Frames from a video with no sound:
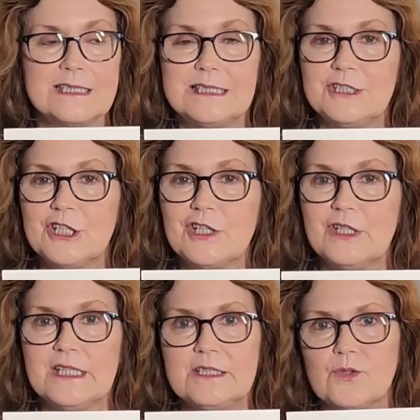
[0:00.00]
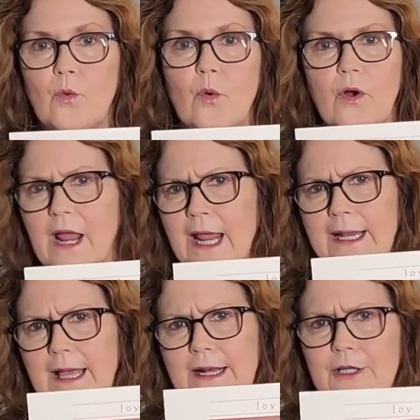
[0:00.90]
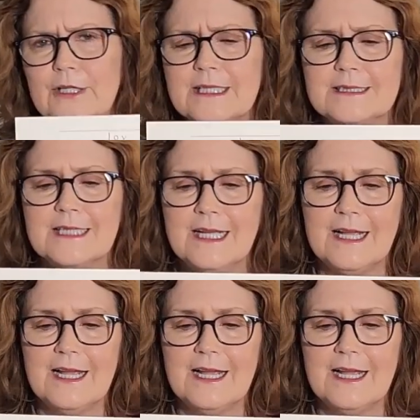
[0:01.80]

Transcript: stitching goodies or any kind of goodies.